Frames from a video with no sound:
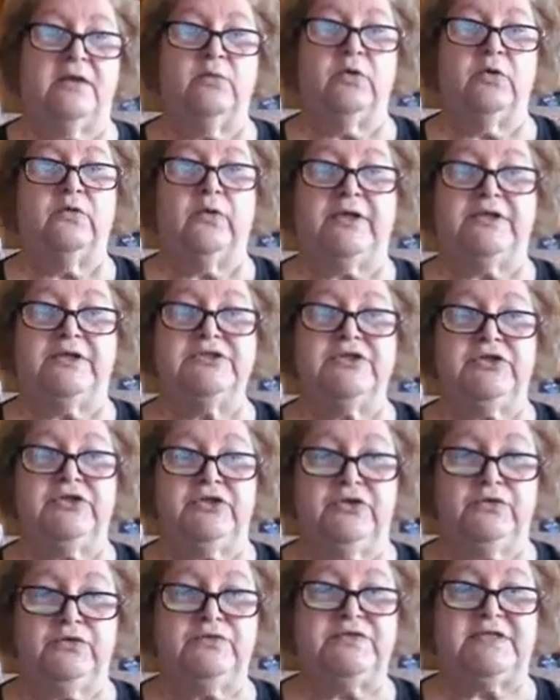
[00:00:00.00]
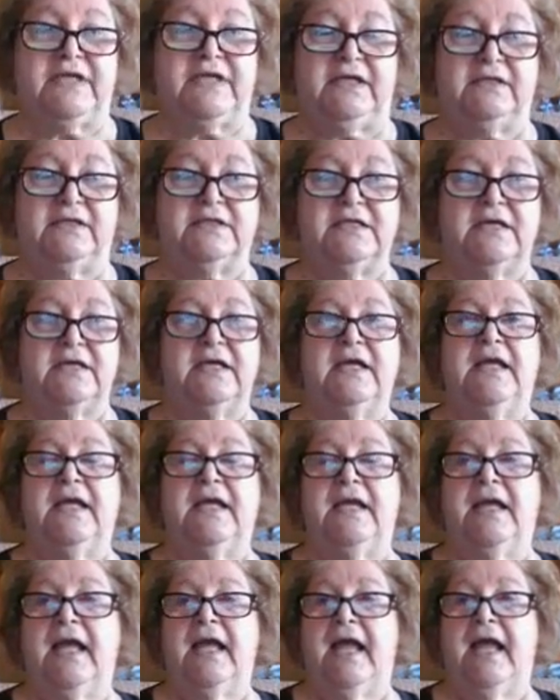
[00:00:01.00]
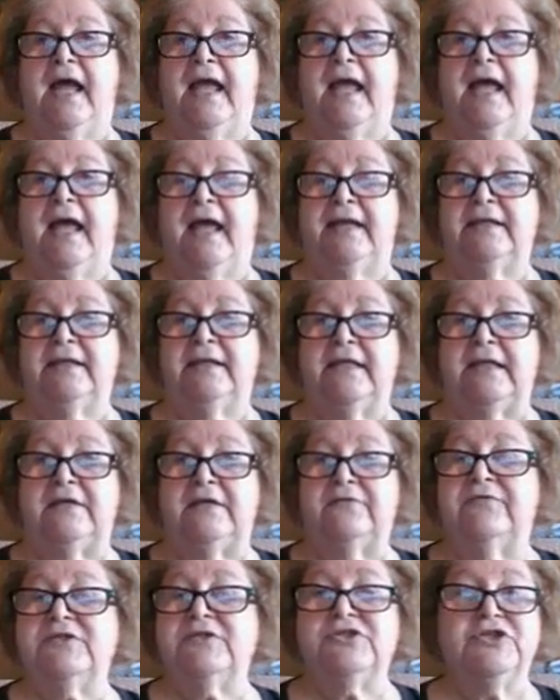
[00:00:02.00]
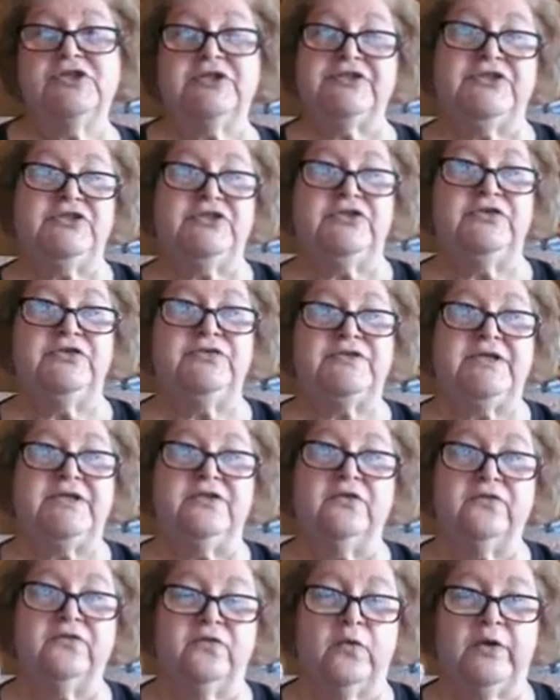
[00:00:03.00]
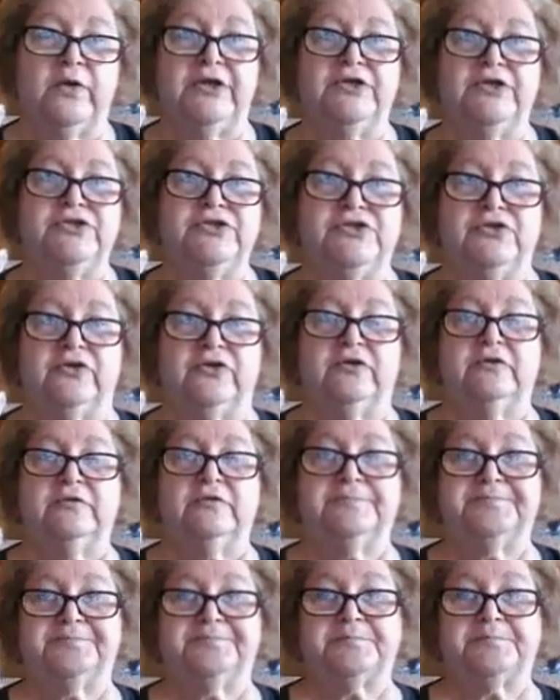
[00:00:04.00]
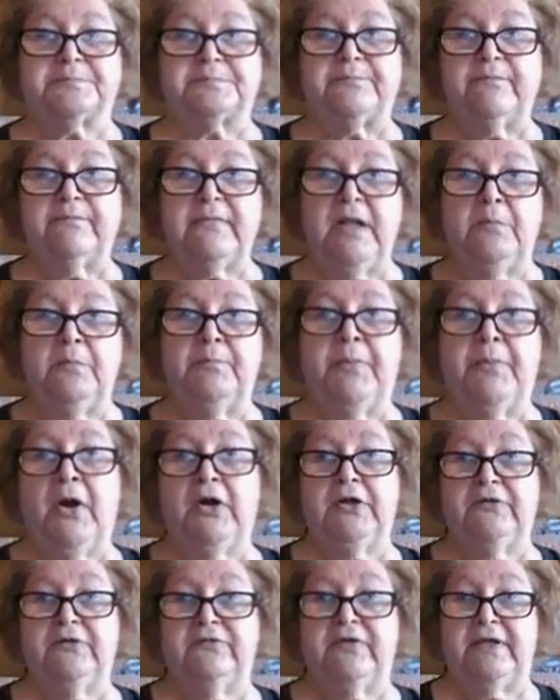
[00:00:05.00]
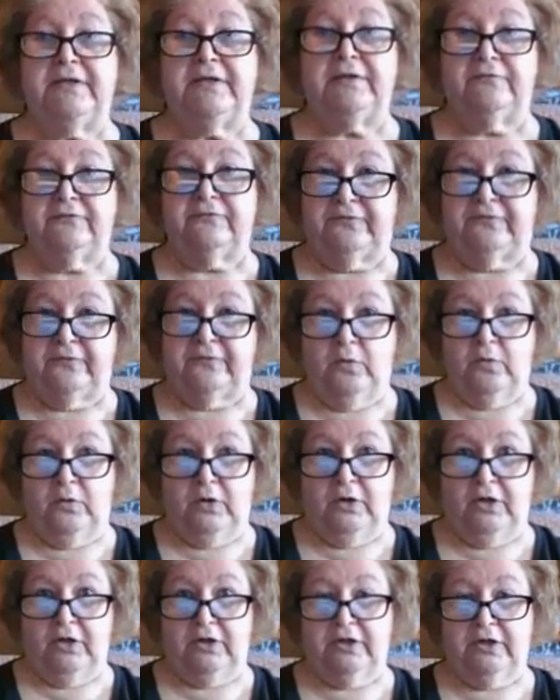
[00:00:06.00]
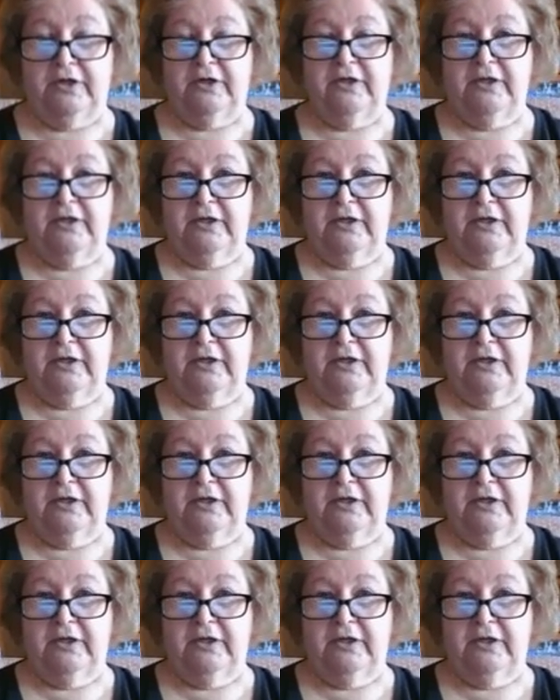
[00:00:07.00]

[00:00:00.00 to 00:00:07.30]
they were going to use it. And even just using the Voyager part of it for